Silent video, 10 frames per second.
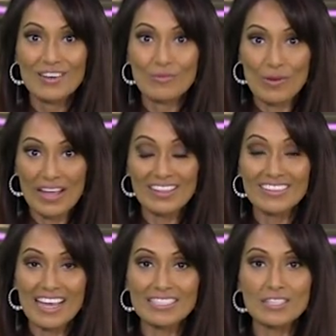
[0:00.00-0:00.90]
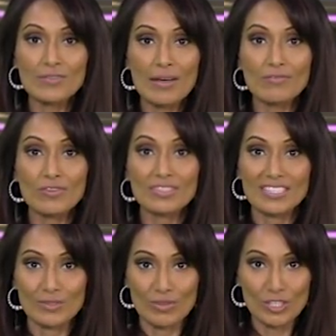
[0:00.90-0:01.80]
Well, that's a wrap for
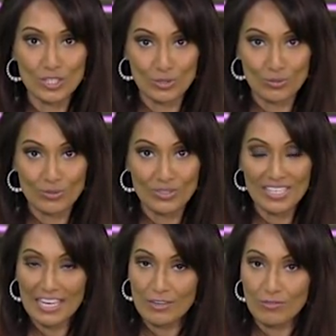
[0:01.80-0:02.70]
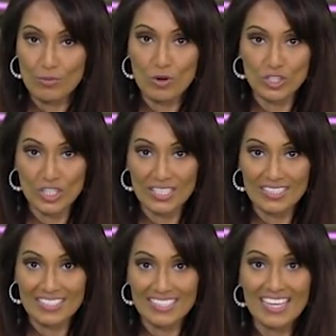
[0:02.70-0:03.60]
this week's show. Thank you for watching
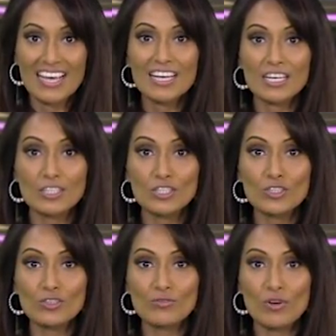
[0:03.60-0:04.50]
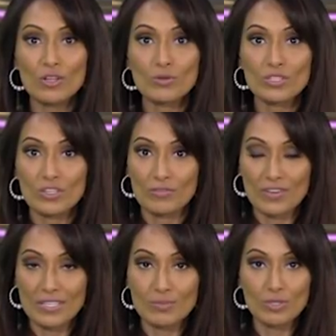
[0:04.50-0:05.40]
us. Continue to follow us on
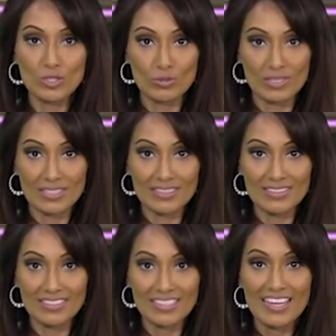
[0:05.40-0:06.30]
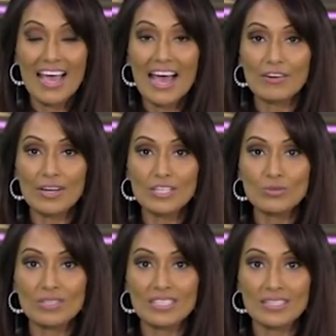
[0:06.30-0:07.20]
Facebook, Twitter, and write
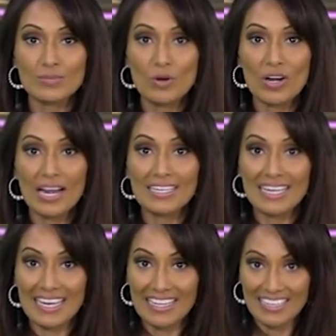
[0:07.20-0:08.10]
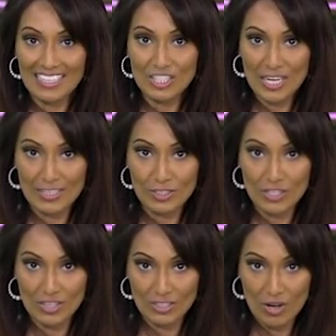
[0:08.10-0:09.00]
to us at
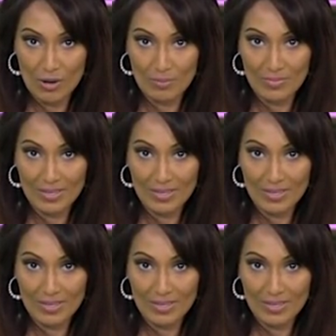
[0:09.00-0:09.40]
spotlight@ethnicchannels.com.